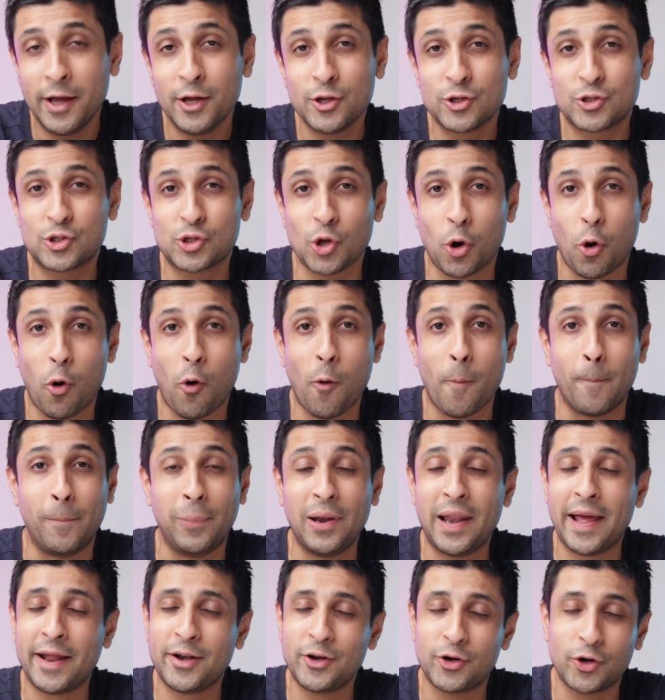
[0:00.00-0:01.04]
So
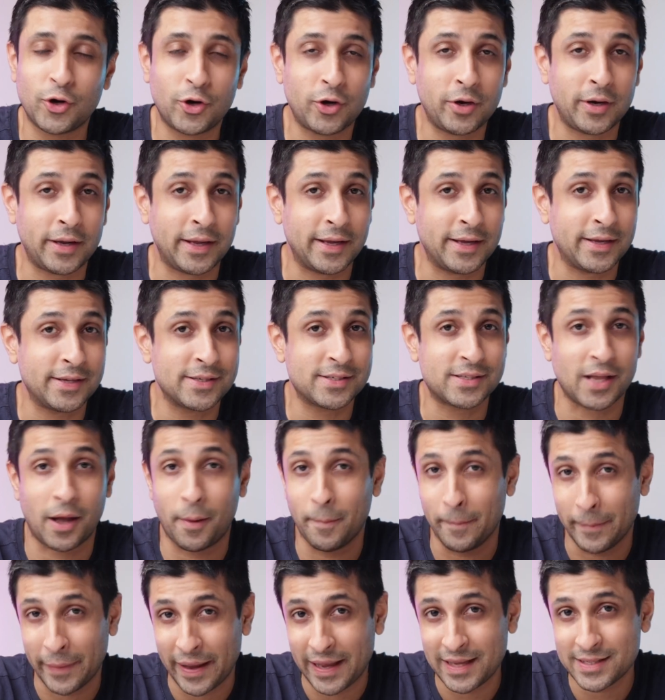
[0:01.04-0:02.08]
Blender is
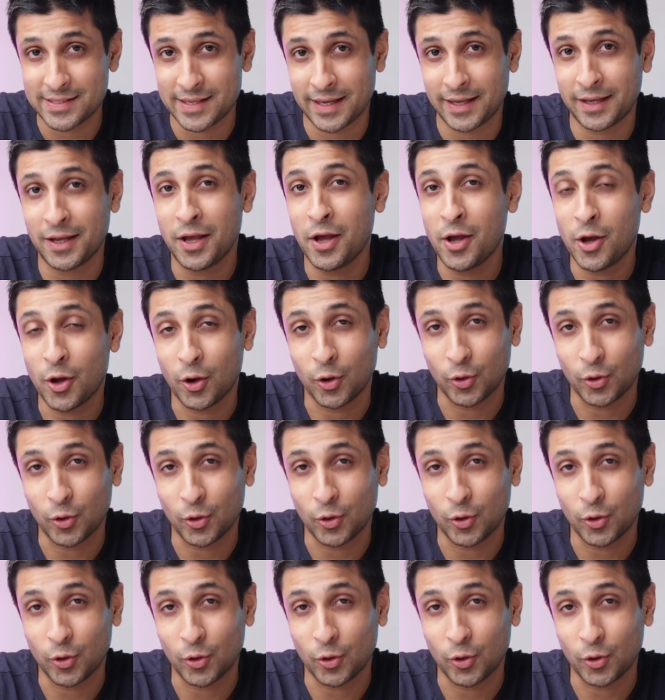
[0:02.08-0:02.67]
amazing.